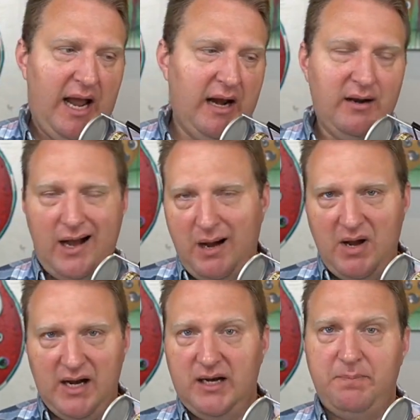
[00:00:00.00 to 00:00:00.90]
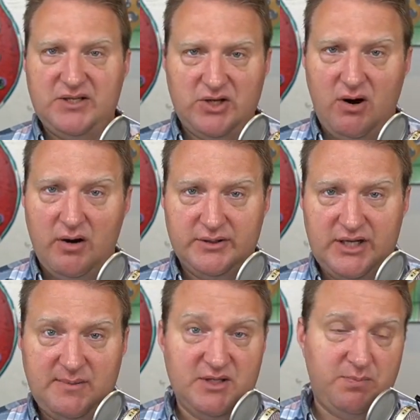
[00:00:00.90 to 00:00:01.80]
And I'm not going to pitch you hard
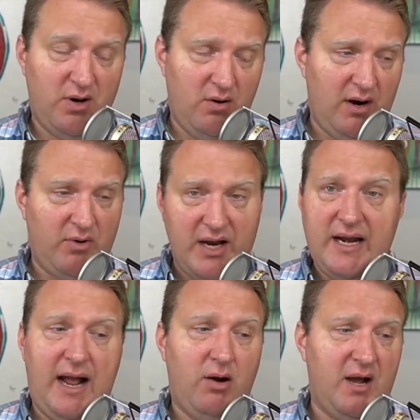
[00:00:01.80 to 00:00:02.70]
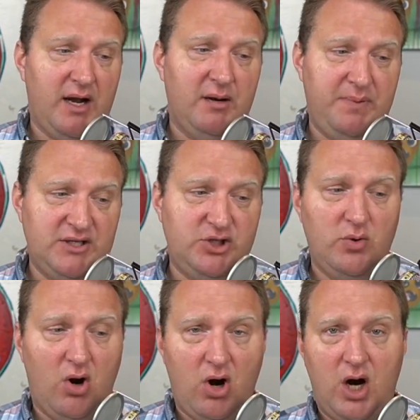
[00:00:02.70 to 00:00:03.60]
on James's program right now. I'm not going to pitch
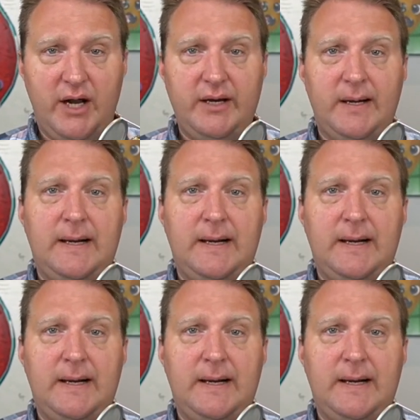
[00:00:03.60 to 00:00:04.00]
you on